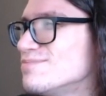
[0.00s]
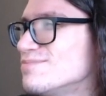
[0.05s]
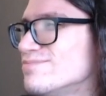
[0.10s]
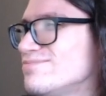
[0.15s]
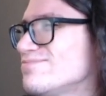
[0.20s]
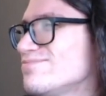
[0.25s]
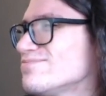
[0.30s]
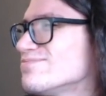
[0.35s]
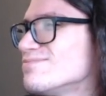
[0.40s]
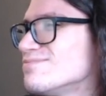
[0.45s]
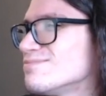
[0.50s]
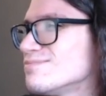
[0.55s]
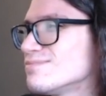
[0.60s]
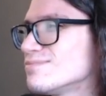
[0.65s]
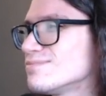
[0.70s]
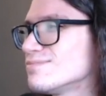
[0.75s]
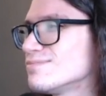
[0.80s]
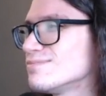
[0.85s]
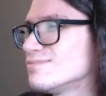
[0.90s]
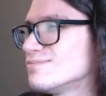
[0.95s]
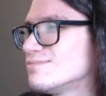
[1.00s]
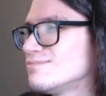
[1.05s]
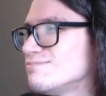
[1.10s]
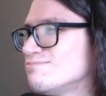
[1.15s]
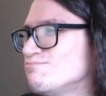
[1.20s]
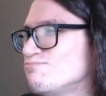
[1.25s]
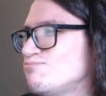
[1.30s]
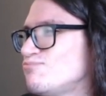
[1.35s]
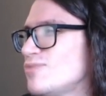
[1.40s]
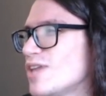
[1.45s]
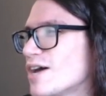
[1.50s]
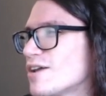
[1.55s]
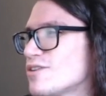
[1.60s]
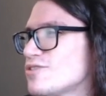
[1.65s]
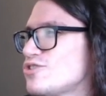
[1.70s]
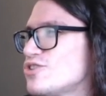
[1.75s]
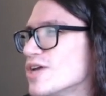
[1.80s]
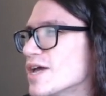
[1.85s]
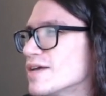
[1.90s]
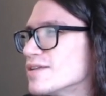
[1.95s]
Mm-mm. Not a
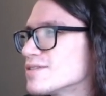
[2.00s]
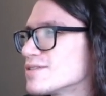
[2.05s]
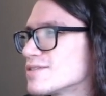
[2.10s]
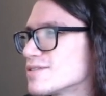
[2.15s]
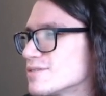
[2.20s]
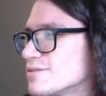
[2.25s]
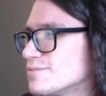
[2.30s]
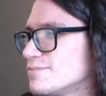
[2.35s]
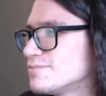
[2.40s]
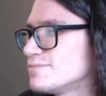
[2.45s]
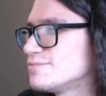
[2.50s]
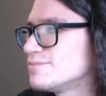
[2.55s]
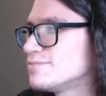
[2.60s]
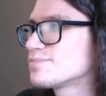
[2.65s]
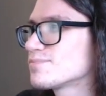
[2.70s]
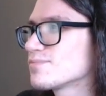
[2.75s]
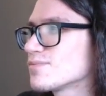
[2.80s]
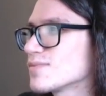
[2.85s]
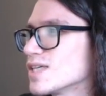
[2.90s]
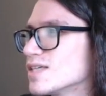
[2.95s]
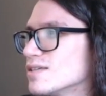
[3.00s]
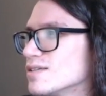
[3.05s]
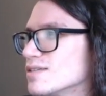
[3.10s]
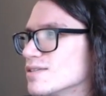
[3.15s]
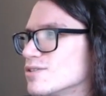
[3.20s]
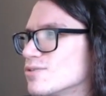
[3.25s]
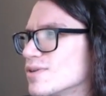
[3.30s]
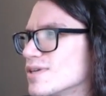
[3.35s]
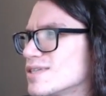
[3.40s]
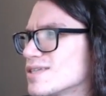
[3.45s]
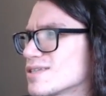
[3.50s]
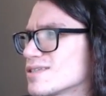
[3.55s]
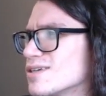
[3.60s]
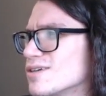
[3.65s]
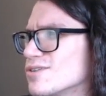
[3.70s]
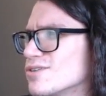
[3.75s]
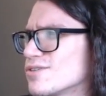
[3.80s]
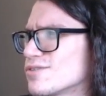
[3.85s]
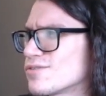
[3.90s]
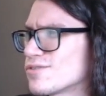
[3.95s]
chance.
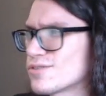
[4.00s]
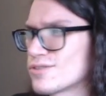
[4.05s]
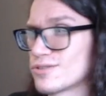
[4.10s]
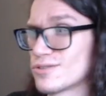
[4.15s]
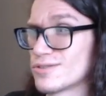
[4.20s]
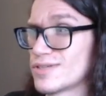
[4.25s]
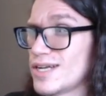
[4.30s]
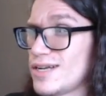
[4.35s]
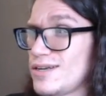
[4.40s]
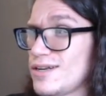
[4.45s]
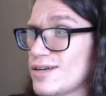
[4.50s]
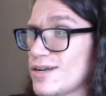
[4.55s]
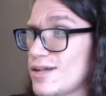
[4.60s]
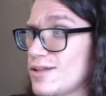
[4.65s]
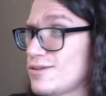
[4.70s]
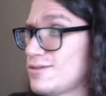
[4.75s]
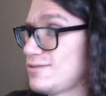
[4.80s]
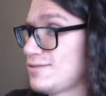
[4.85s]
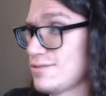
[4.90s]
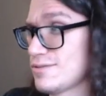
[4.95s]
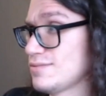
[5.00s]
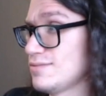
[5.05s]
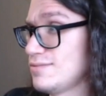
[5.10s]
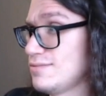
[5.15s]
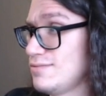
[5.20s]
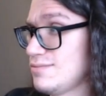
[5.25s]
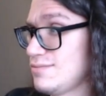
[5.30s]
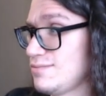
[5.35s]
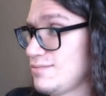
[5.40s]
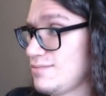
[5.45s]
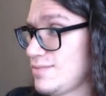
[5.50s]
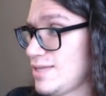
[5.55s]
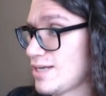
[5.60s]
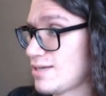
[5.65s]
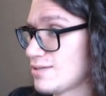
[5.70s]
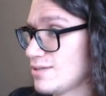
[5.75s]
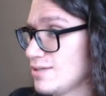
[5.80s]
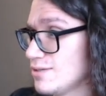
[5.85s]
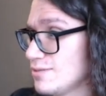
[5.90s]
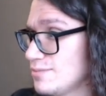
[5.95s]
2600 for $90?
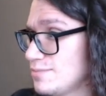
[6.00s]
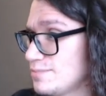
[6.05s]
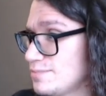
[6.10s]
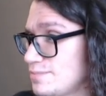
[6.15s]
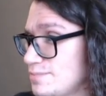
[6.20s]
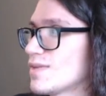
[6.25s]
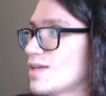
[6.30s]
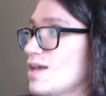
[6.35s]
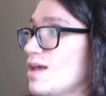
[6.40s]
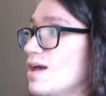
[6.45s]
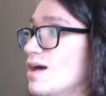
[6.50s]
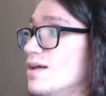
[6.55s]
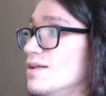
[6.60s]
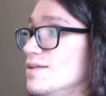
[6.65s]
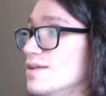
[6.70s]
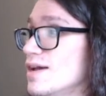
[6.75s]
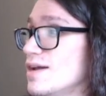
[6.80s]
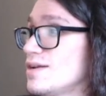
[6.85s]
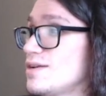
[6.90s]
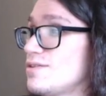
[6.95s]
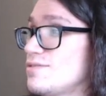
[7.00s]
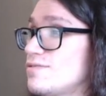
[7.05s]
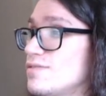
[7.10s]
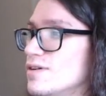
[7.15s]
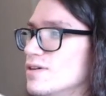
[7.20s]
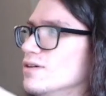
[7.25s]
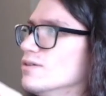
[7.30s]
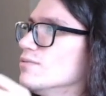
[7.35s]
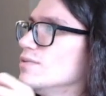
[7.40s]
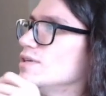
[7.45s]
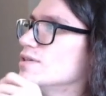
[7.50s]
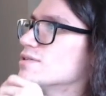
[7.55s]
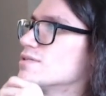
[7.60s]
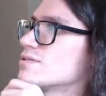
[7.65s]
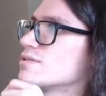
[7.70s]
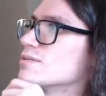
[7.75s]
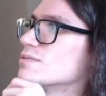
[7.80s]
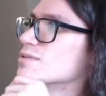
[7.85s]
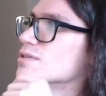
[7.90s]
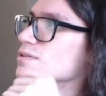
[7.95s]
Heck no. A 95. Oh, read
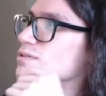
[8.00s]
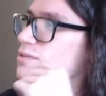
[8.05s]
description.